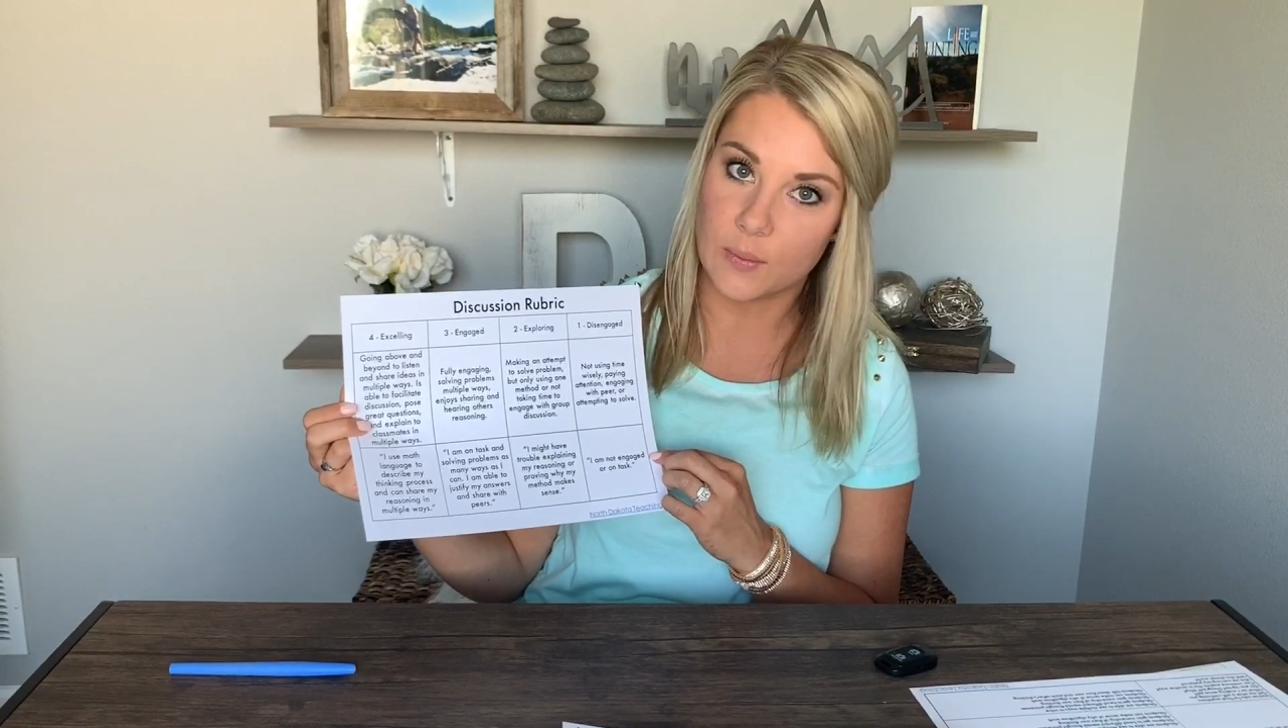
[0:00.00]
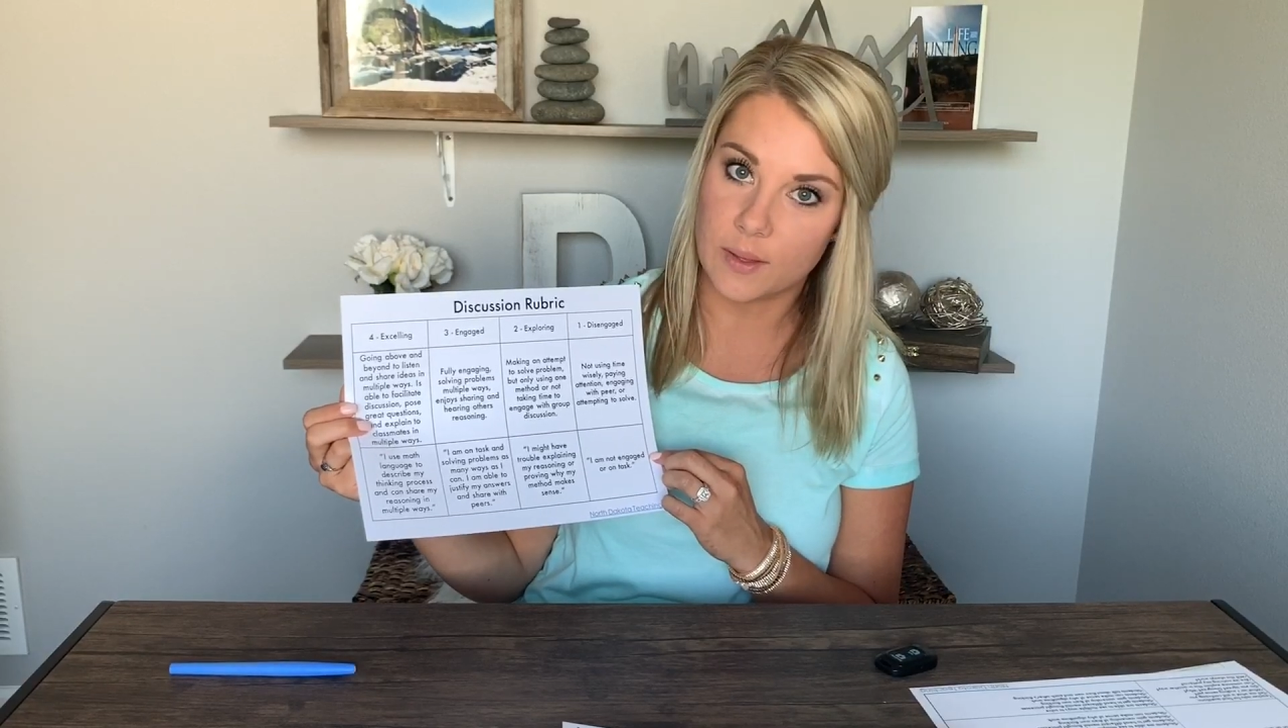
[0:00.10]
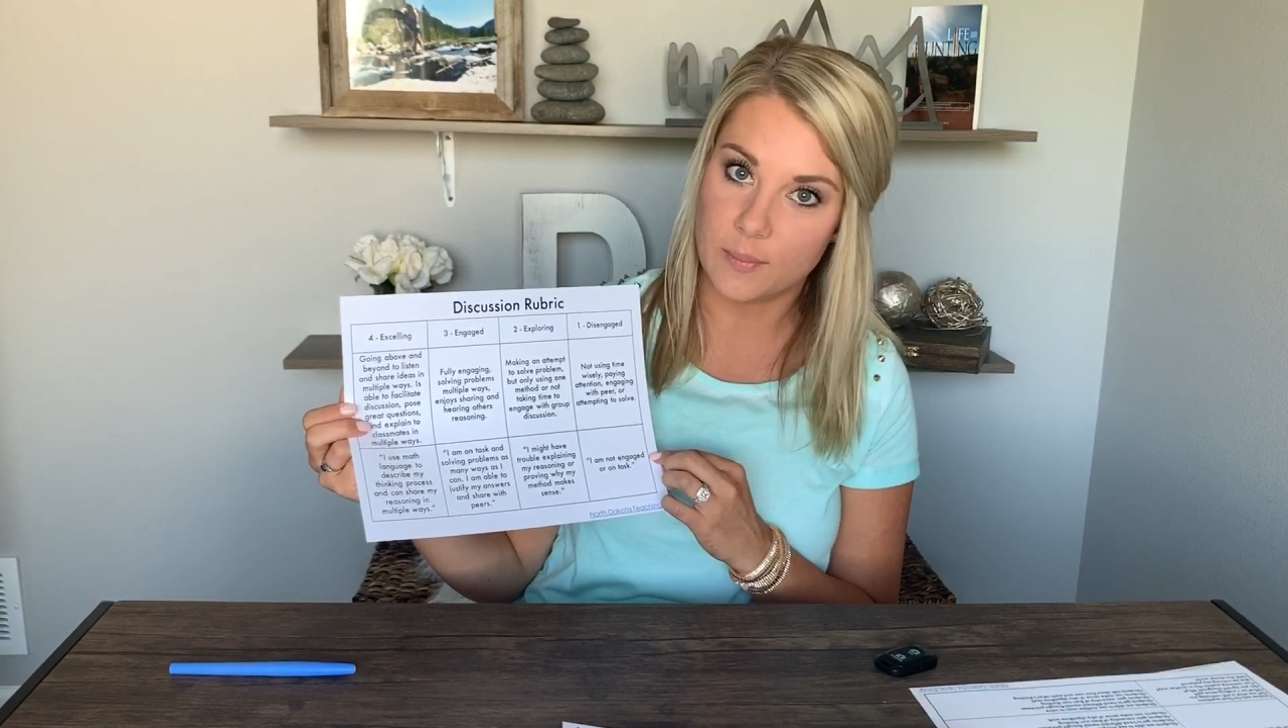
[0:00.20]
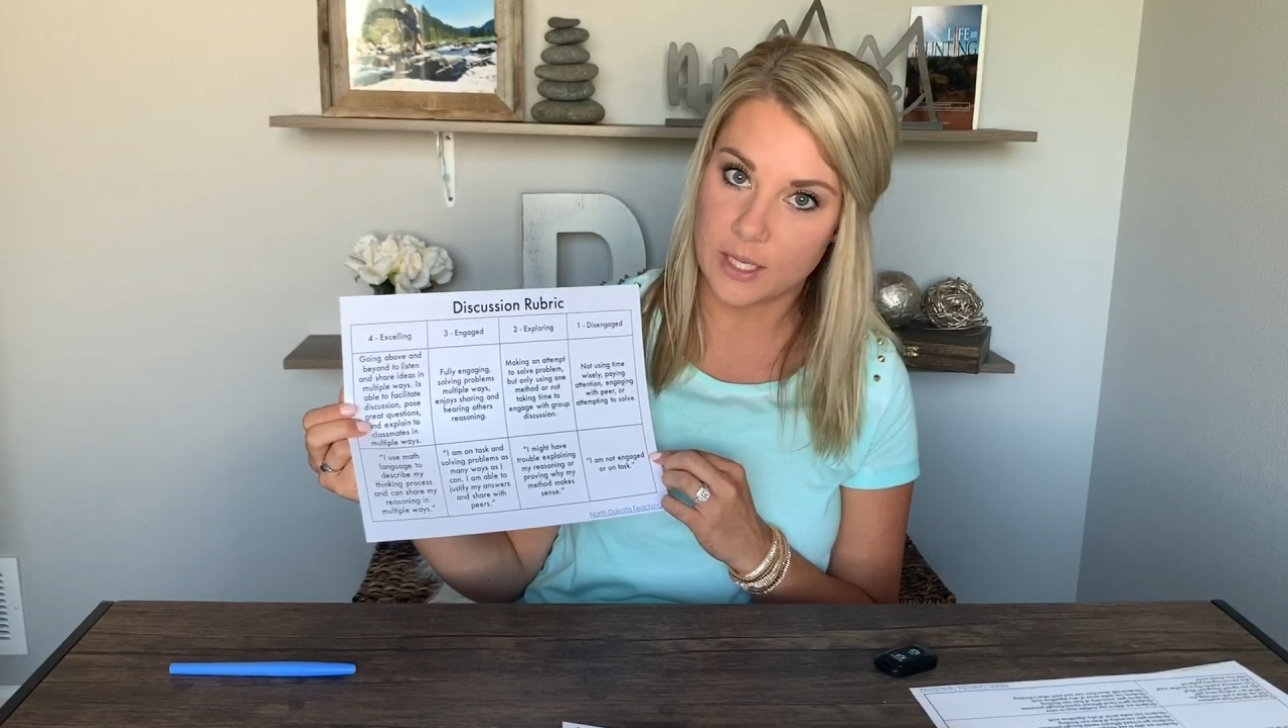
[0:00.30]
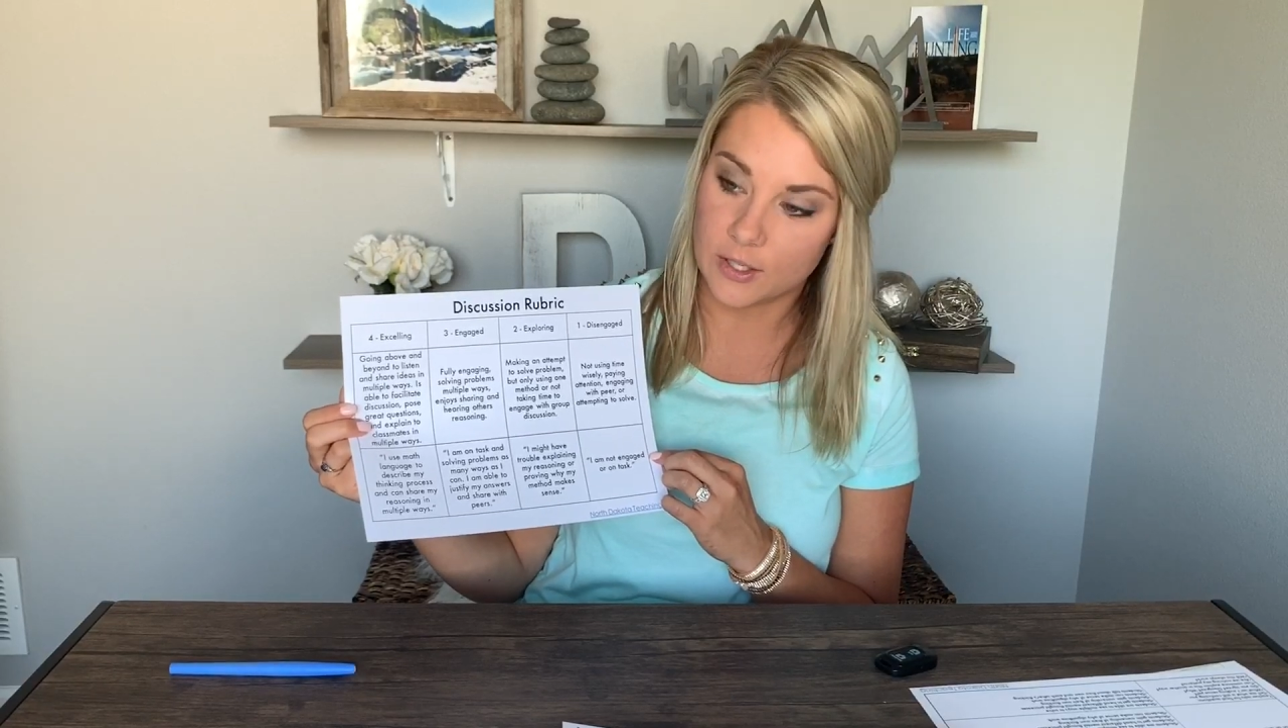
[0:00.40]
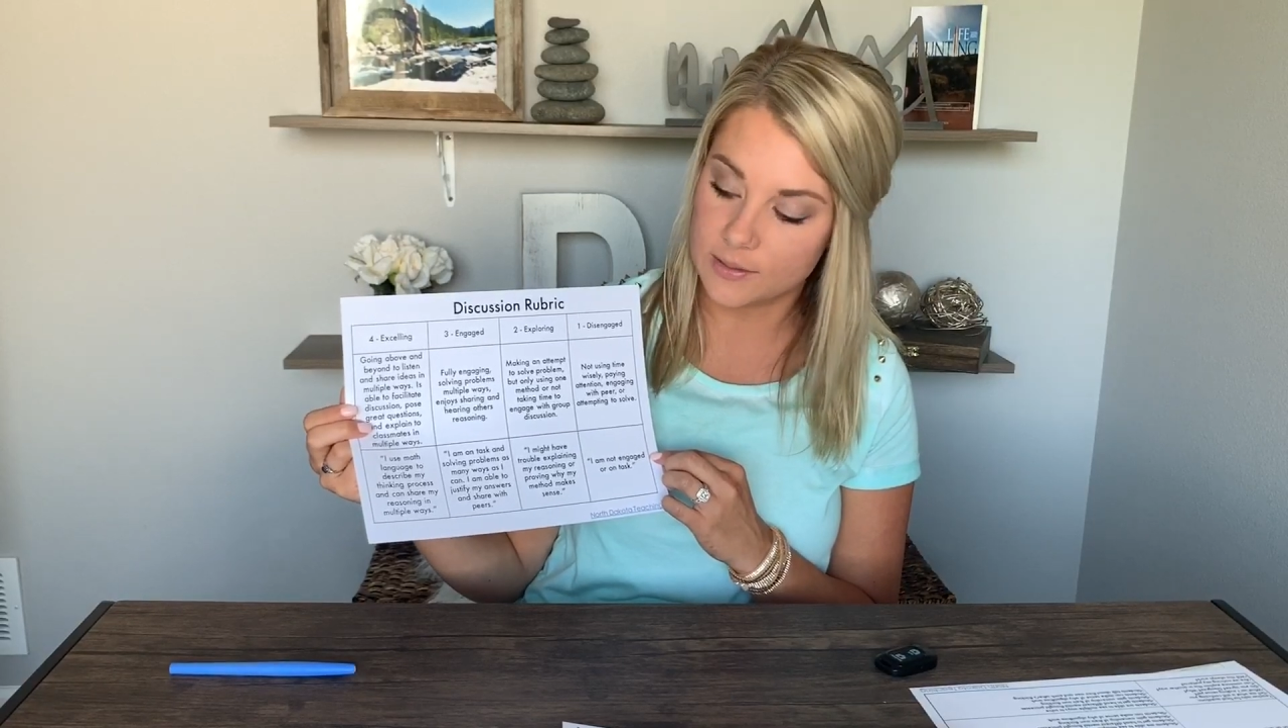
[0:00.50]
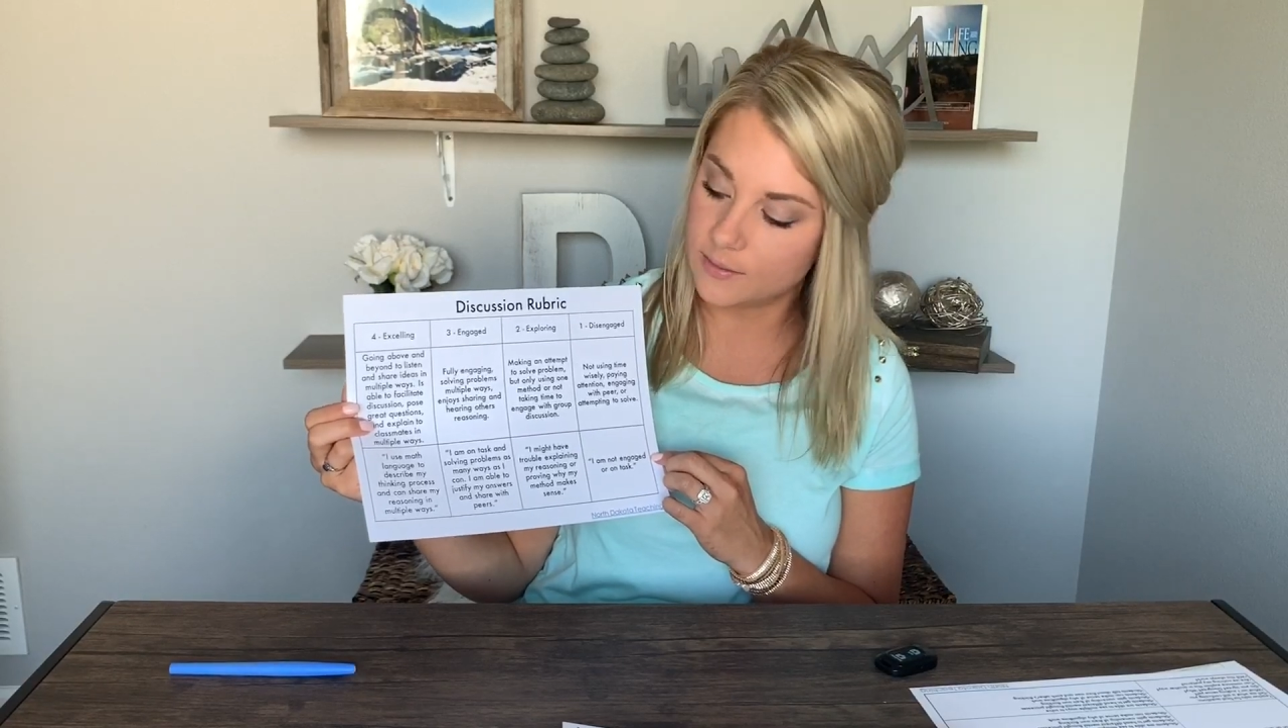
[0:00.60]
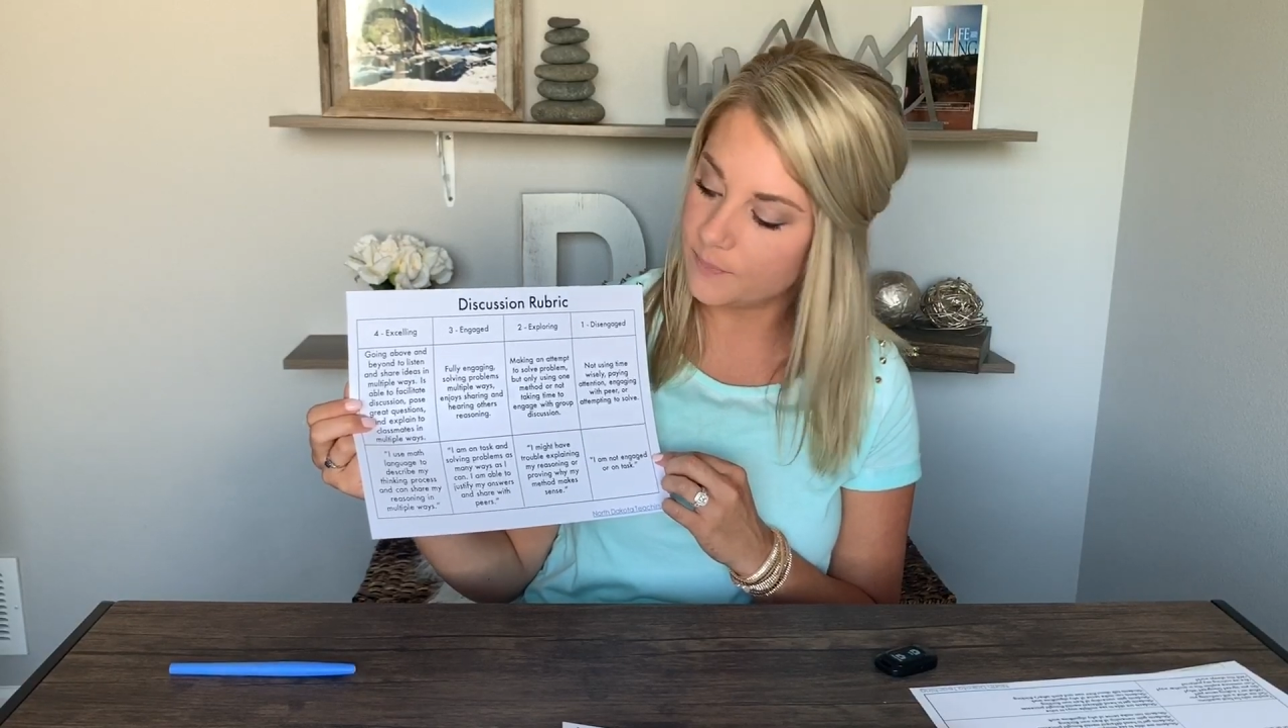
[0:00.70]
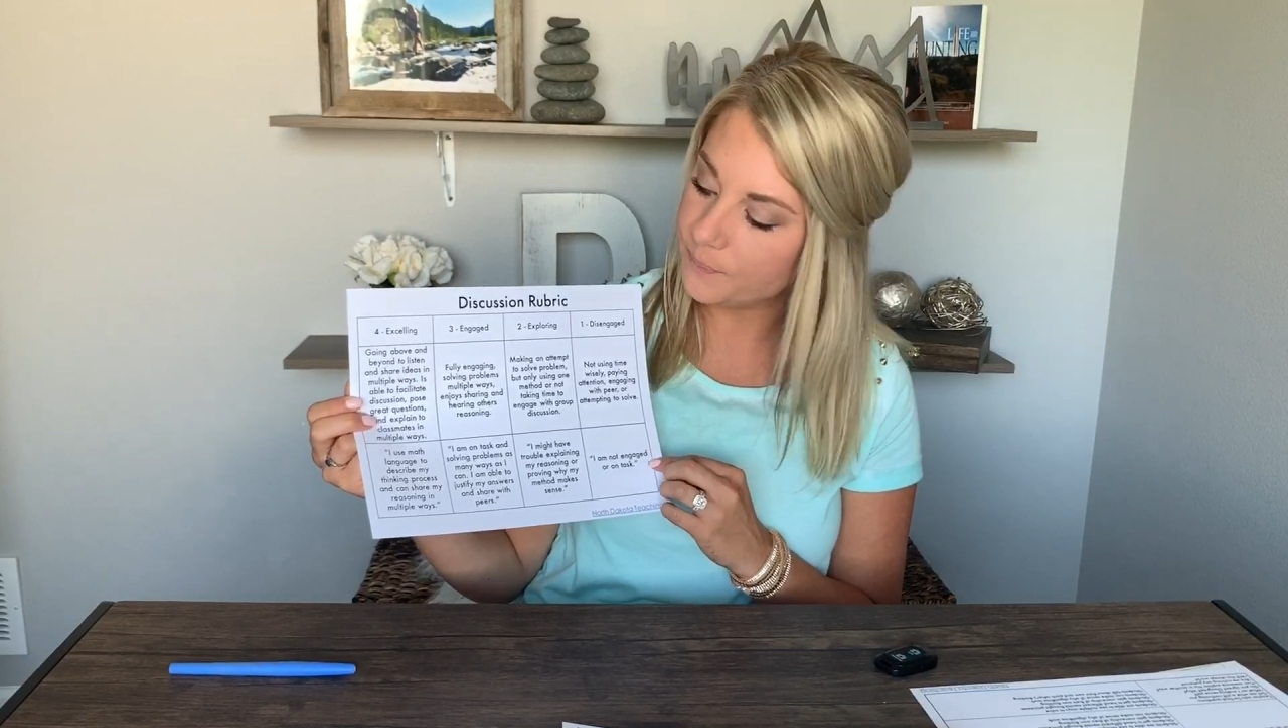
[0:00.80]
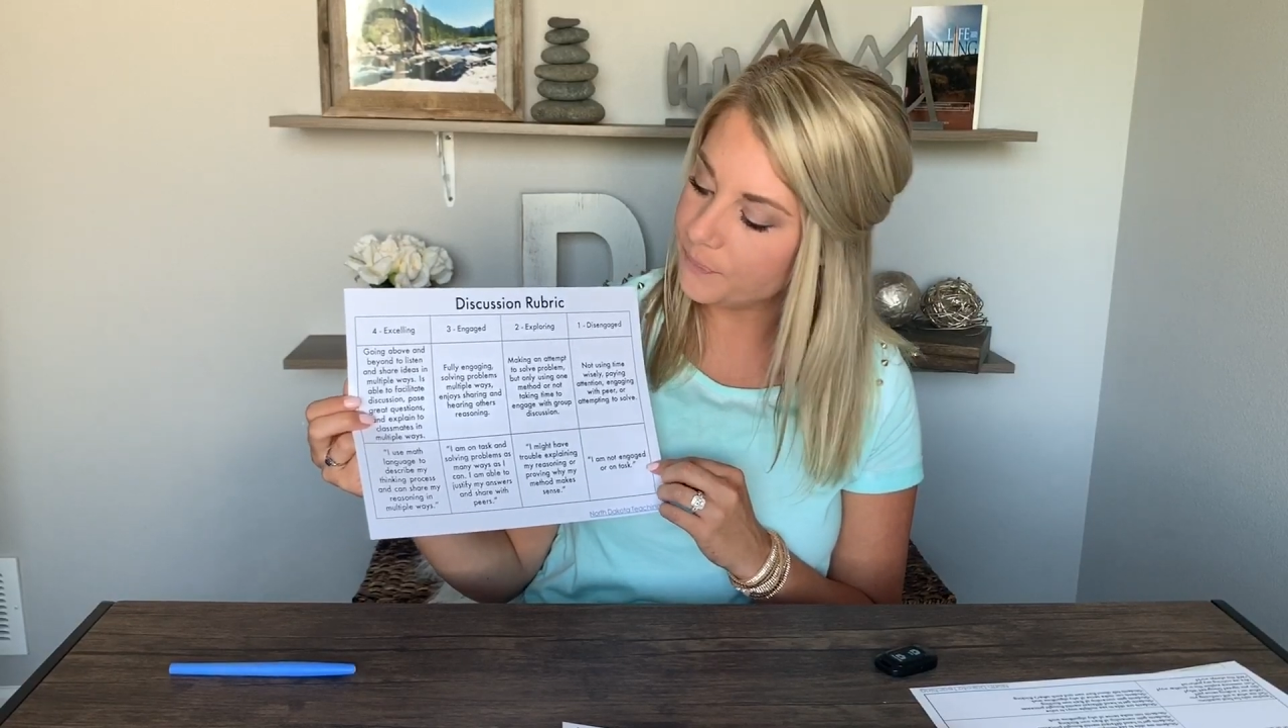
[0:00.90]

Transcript: with peers.